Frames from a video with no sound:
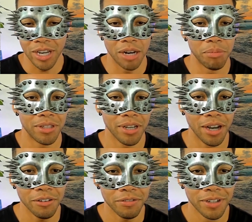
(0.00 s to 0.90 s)
got to be
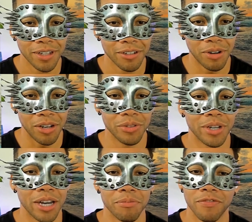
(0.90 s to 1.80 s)
tough, right? You
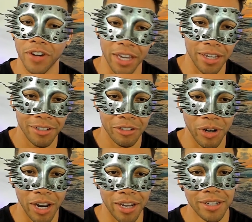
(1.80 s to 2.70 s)
got to fight,
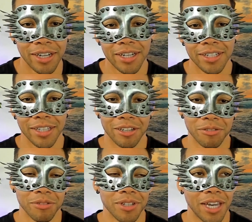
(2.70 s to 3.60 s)
right? Like,
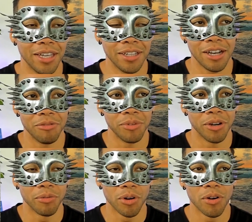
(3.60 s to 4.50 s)
and we're
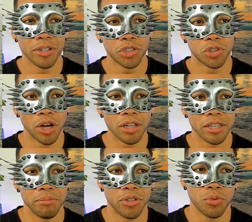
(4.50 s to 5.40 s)
always
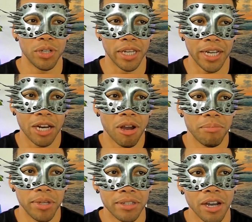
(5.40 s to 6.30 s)
struggling between like, how do I
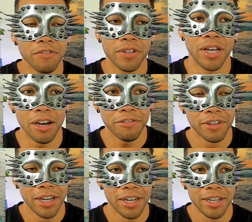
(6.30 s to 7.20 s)
be tough enough
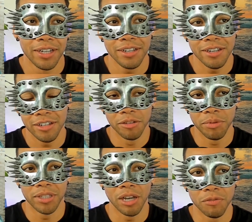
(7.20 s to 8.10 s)
to
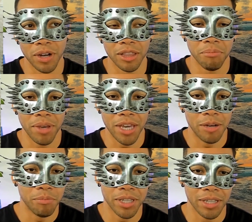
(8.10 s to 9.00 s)
be tough around the
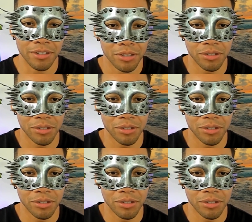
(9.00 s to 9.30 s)
men, but then